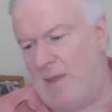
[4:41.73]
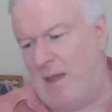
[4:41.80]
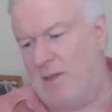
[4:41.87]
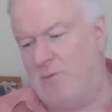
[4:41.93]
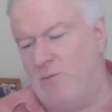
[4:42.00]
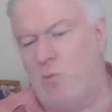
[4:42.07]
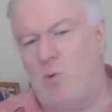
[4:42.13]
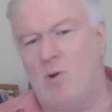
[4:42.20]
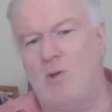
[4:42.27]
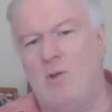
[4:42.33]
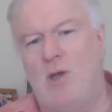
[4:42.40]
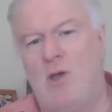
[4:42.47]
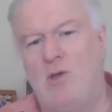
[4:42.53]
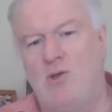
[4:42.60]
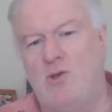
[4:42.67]
and what
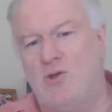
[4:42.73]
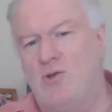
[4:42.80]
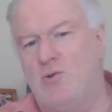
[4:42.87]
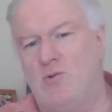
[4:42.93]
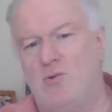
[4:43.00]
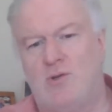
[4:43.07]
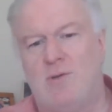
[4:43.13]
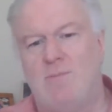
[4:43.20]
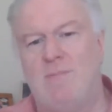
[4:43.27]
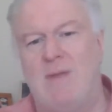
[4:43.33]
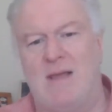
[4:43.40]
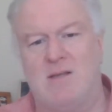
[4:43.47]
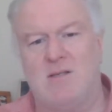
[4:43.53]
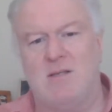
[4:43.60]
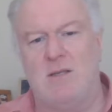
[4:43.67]
you do to
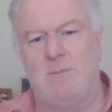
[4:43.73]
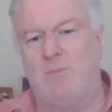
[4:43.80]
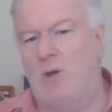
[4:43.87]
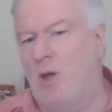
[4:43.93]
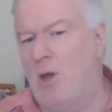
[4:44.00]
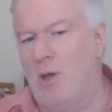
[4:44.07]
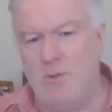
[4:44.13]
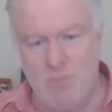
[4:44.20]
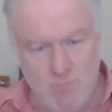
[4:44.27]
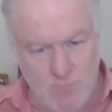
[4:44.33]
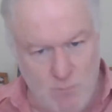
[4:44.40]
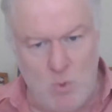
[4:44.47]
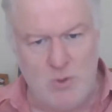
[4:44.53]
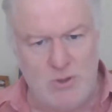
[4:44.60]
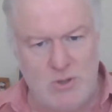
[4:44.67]
make sleep
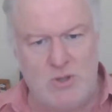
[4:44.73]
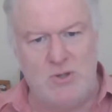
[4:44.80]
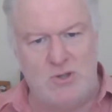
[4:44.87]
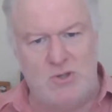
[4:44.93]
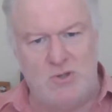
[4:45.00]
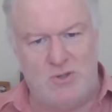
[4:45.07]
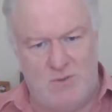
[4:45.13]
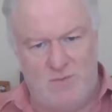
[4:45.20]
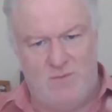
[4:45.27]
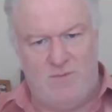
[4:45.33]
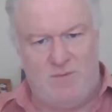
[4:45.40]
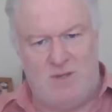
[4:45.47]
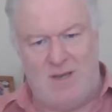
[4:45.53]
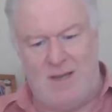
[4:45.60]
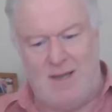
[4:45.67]
most conducive
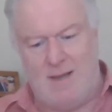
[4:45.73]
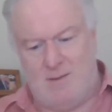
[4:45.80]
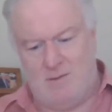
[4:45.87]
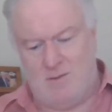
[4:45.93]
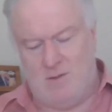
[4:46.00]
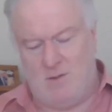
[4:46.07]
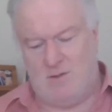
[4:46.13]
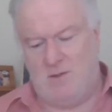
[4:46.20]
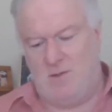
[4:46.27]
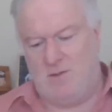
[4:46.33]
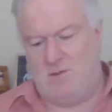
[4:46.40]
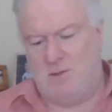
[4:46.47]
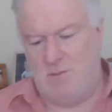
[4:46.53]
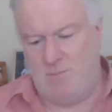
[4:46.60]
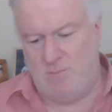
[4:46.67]
to
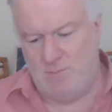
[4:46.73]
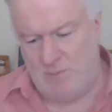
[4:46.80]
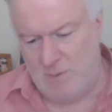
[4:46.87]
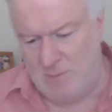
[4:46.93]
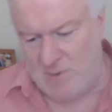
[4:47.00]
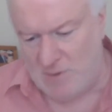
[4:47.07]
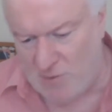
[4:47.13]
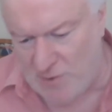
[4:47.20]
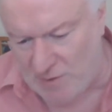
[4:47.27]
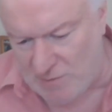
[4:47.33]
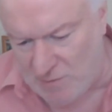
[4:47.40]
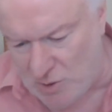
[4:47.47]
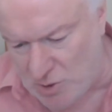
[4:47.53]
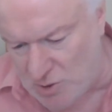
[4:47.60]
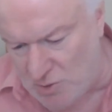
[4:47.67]
to be the thing
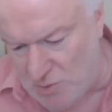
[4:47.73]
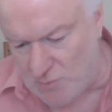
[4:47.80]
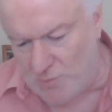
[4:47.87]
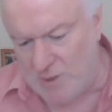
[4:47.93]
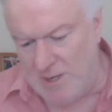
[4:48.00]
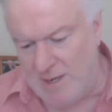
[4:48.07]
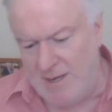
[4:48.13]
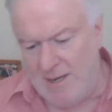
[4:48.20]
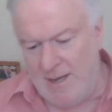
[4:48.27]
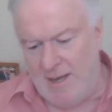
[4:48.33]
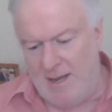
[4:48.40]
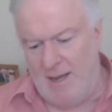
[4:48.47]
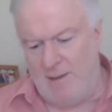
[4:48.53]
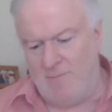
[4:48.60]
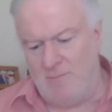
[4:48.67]
that you do.
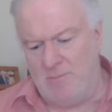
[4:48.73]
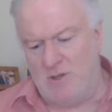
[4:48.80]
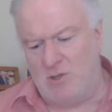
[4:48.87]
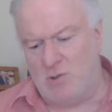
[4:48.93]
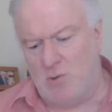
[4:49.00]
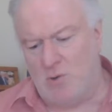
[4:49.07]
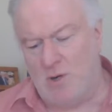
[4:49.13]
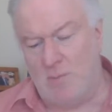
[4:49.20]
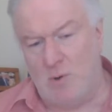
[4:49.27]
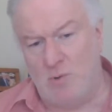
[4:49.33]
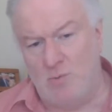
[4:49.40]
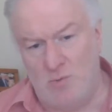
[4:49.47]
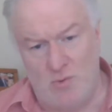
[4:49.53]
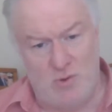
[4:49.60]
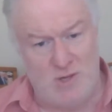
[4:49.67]
And they talk
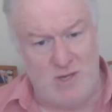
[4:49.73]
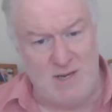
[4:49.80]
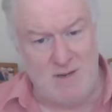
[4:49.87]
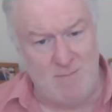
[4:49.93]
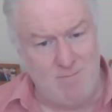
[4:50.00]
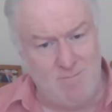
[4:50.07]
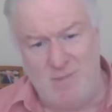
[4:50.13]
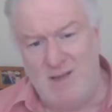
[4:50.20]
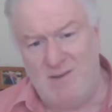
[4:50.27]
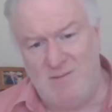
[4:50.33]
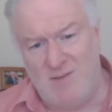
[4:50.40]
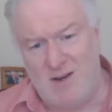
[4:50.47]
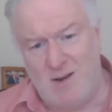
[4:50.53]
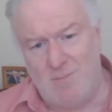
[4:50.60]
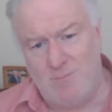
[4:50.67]
about routine being
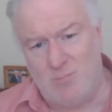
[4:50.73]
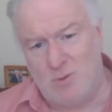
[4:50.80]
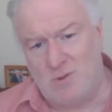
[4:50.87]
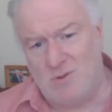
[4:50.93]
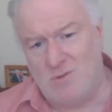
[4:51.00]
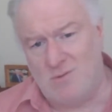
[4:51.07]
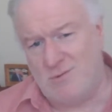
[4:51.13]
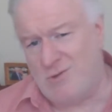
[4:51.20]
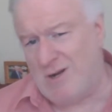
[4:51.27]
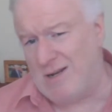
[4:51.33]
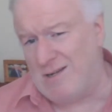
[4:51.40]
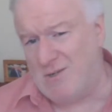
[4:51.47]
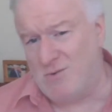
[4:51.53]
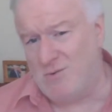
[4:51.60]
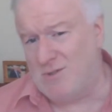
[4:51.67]
very important,
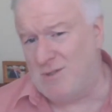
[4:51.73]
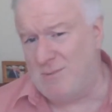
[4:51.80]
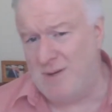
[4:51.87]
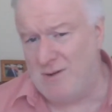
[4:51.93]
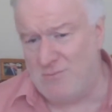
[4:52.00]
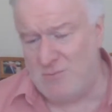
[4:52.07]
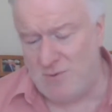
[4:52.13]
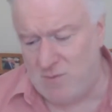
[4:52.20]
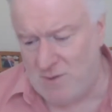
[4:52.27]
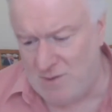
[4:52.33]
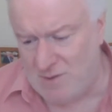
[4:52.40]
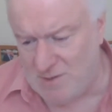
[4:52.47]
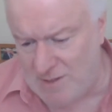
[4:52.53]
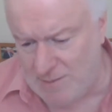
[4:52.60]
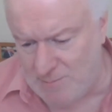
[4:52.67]
trying to go to bed roughly at
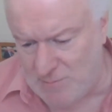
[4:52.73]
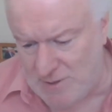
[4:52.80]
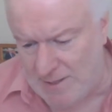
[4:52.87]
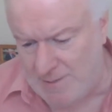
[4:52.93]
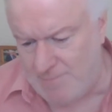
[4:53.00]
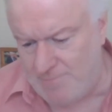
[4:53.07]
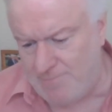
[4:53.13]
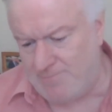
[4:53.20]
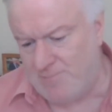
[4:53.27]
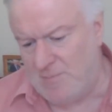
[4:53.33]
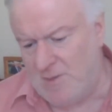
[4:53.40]
the same time.